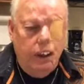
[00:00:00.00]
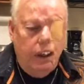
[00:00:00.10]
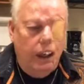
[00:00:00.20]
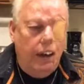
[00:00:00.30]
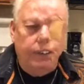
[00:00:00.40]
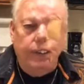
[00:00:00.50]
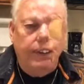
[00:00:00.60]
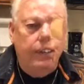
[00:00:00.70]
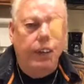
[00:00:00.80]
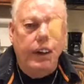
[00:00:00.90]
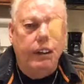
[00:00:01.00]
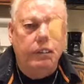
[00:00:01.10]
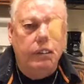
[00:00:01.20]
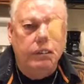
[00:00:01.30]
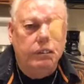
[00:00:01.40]
and I've maybe read
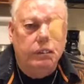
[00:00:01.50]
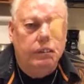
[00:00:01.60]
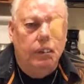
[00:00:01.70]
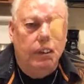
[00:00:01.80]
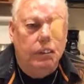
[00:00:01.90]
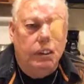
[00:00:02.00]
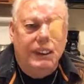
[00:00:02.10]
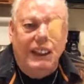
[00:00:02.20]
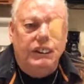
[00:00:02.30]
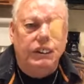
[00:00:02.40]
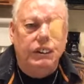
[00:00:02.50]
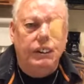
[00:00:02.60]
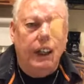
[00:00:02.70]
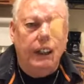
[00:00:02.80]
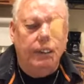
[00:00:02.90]
it dozens of
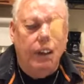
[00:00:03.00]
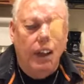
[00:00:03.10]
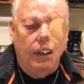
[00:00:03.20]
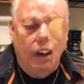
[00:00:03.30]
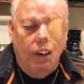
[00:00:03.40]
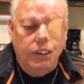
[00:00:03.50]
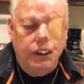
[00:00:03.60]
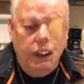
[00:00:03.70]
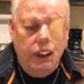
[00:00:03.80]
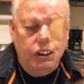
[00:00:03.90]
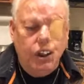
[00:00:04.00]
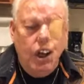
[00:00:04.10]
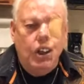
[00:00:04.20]
times, then all of a sudden it'll just